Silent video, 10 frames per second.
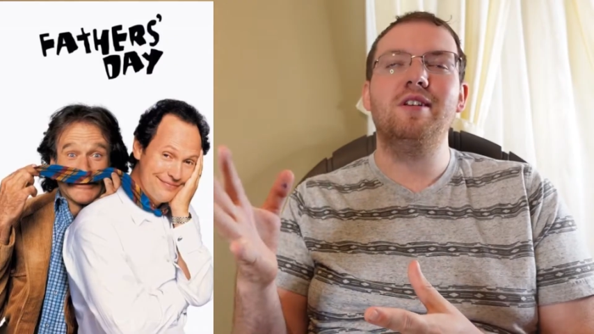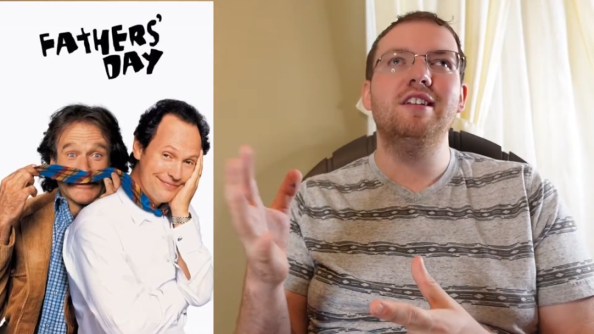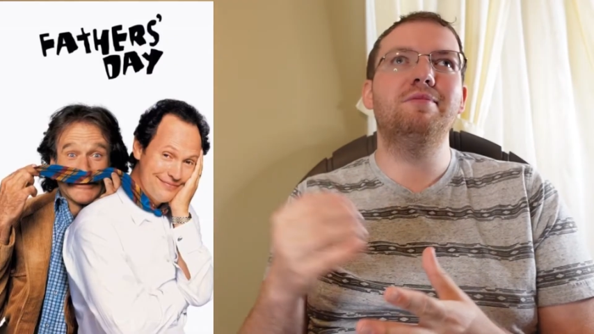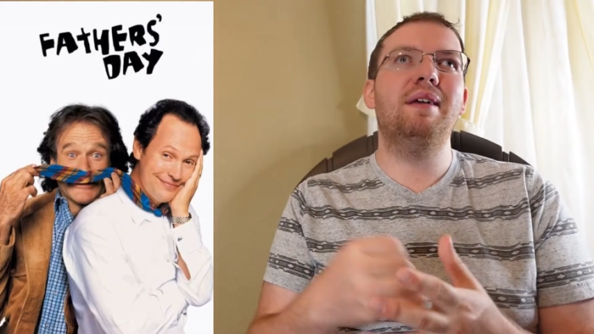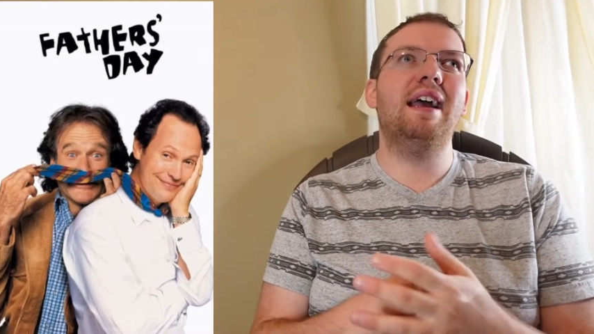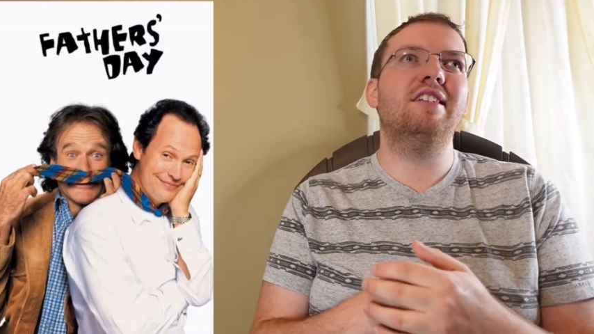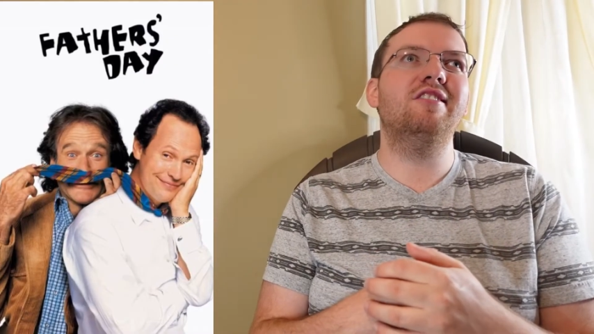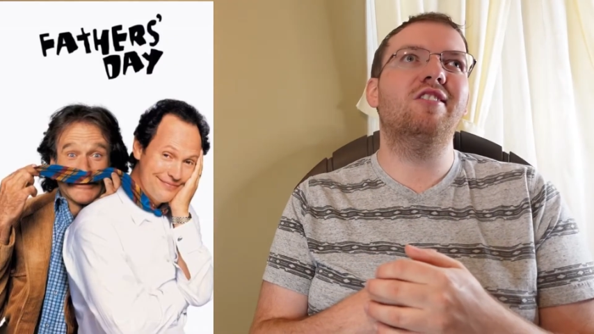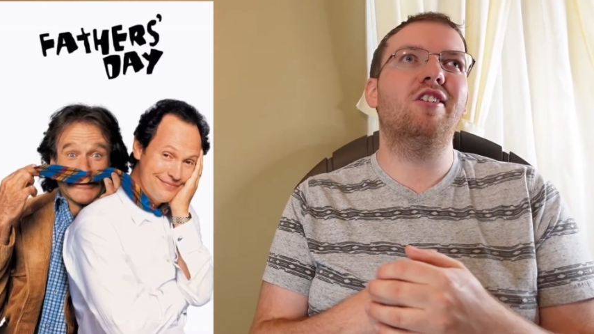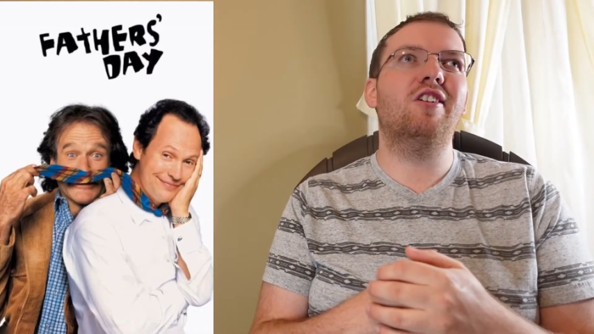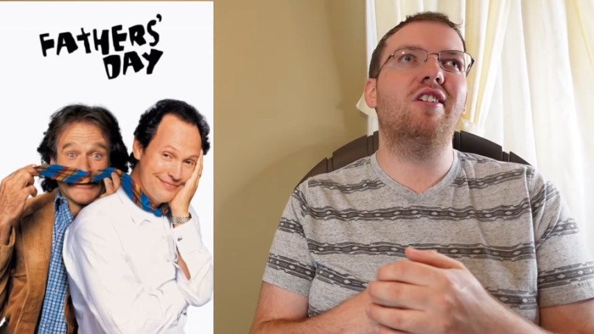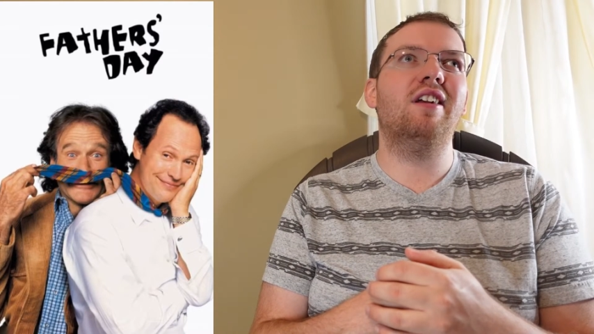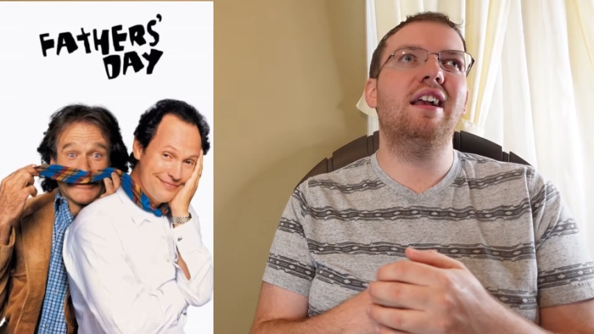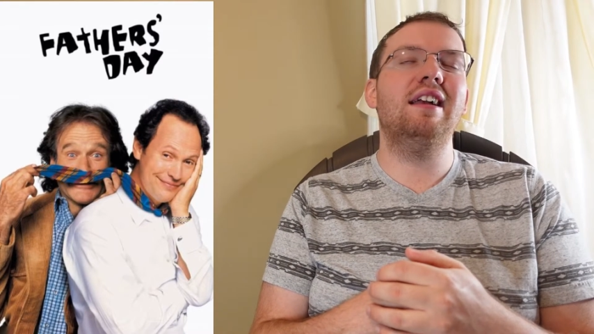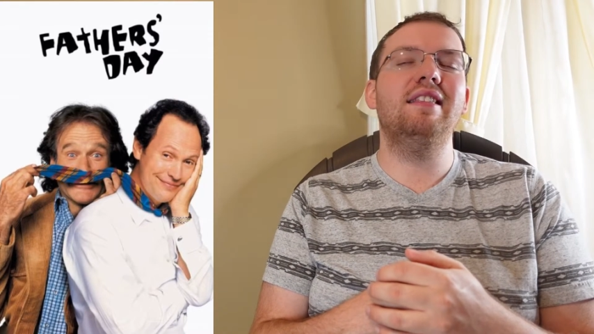Speaker 1: cuts back to her,
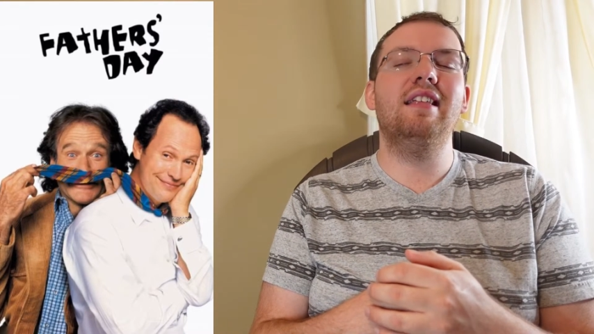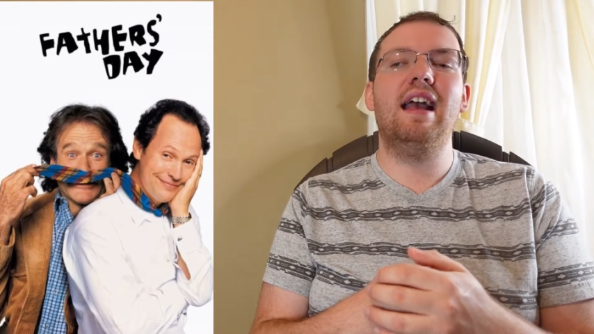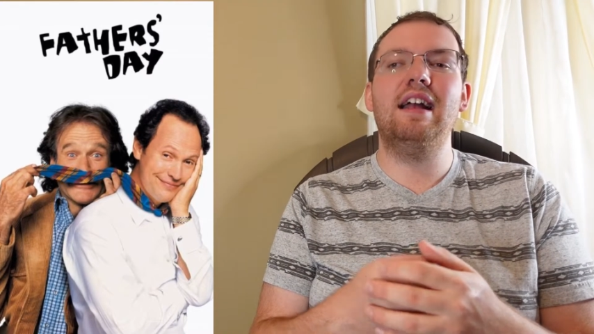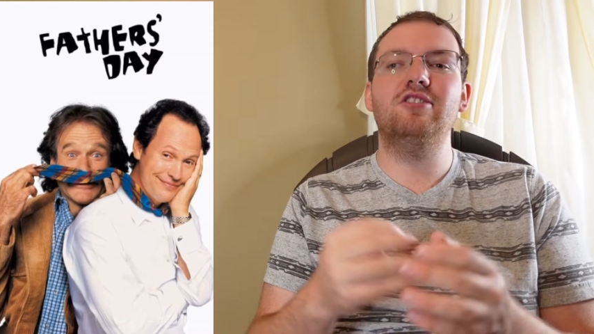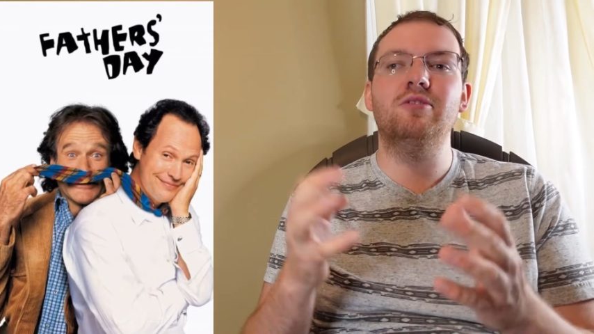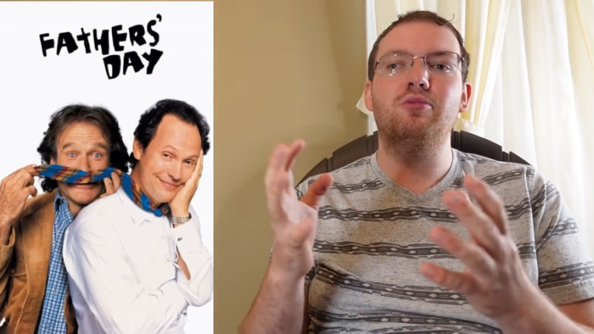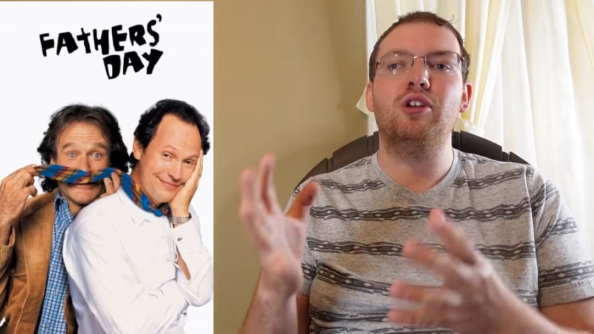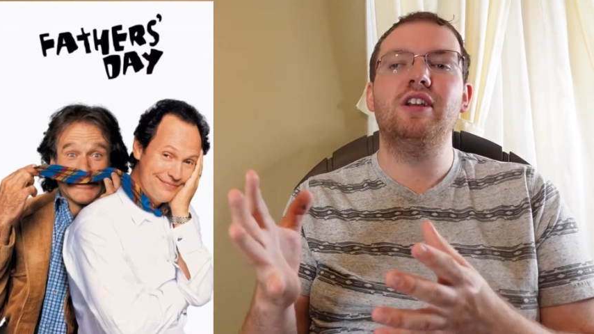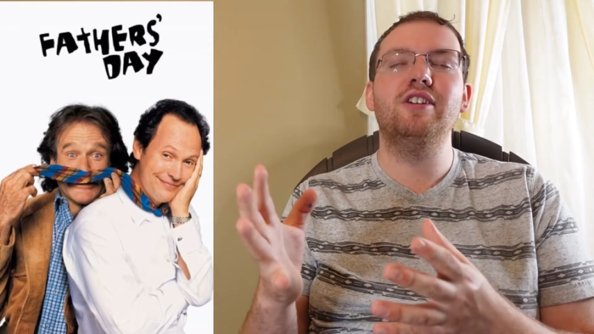it had some pretty